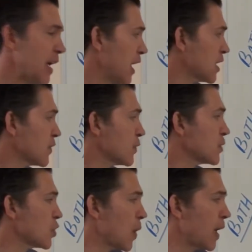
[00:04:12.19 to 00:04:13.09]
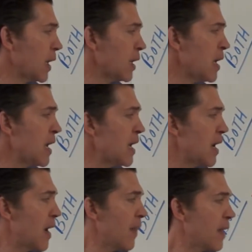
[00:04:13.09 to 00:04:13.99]
interval training.
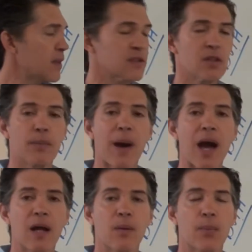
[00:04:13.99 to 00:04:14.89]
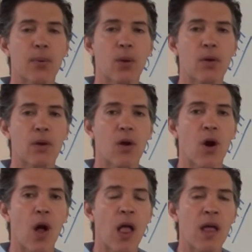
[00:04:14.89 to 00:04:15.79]
And then the Tabata
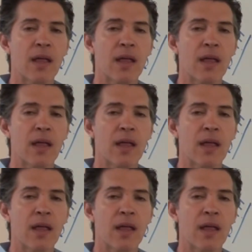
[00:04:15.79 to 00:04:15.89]
protocol.